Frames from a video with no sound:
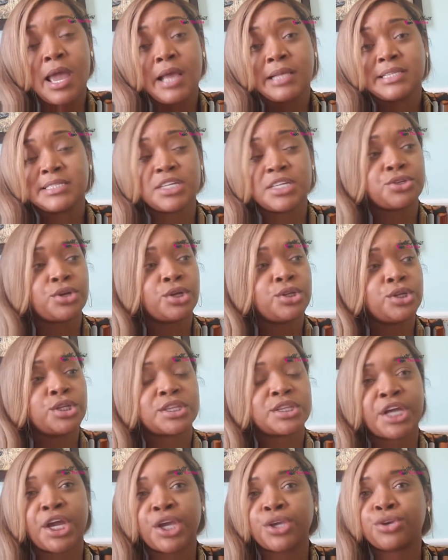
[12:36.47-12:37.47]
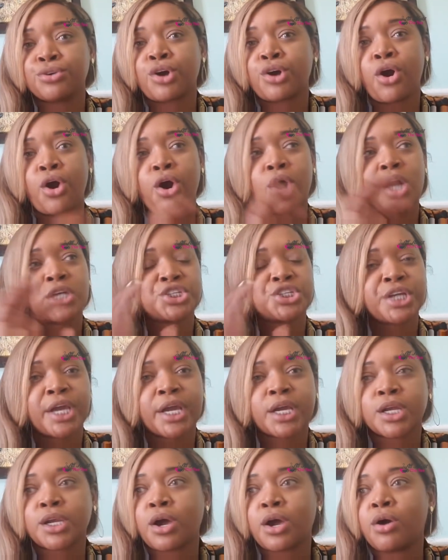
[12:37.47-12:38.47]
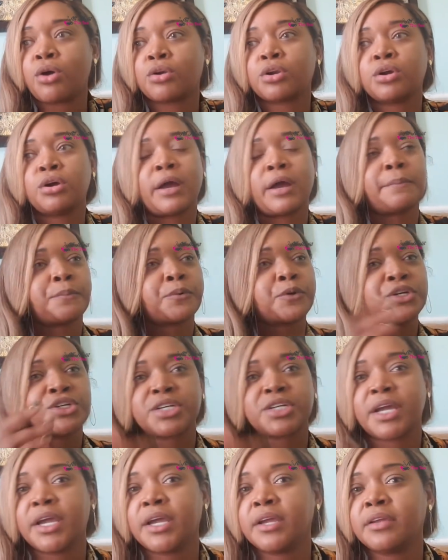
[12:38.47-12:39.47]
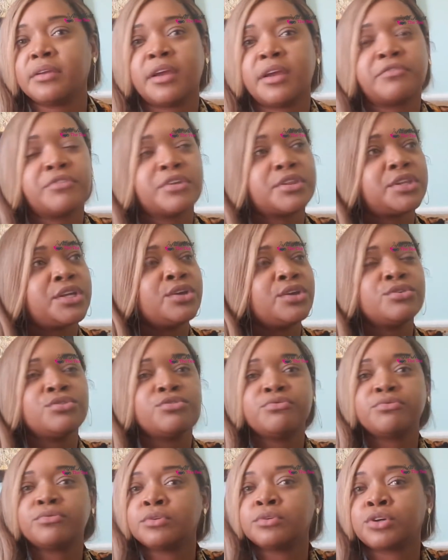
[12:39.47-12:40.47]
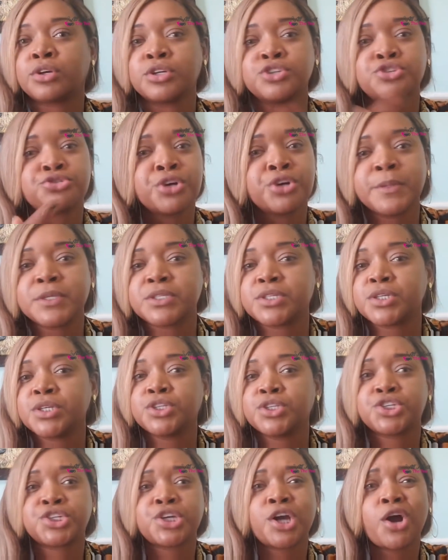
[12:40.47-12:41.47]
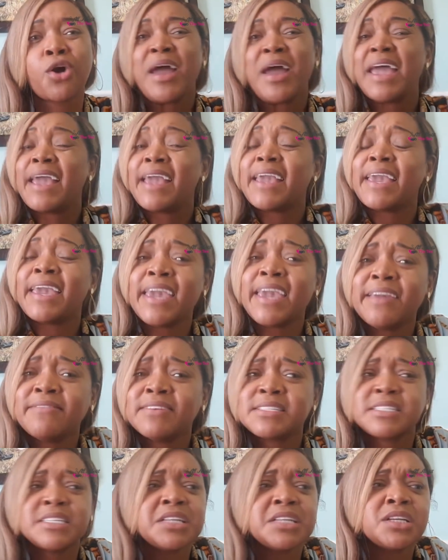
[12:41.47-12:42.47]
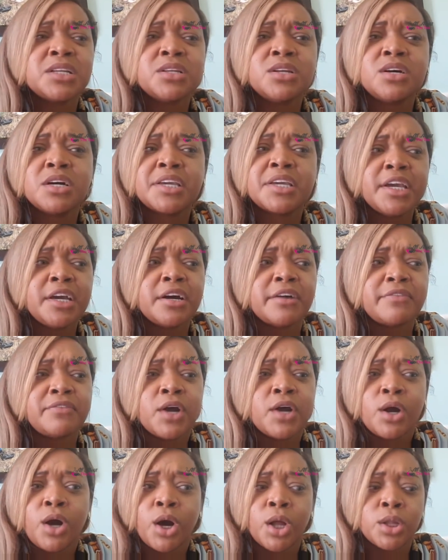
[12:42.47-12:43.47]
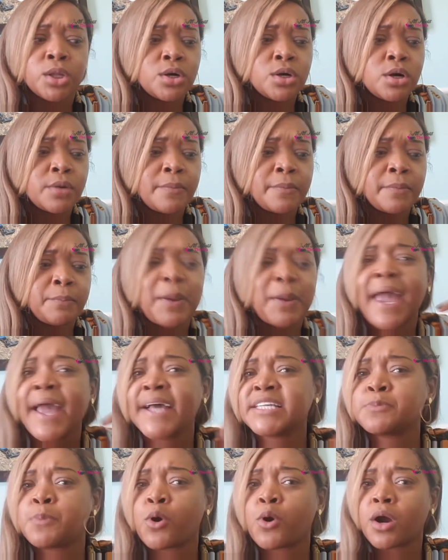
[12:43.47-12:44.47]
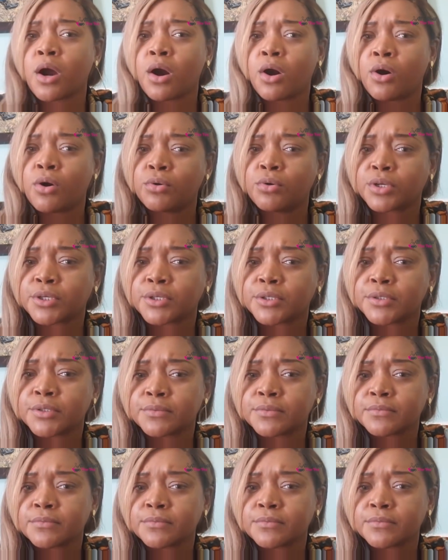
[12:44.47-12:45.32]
Sent her a little thank you card, checking on her. I appreciate everything you contribute to the show. Even sent a little gift, a little passport holder.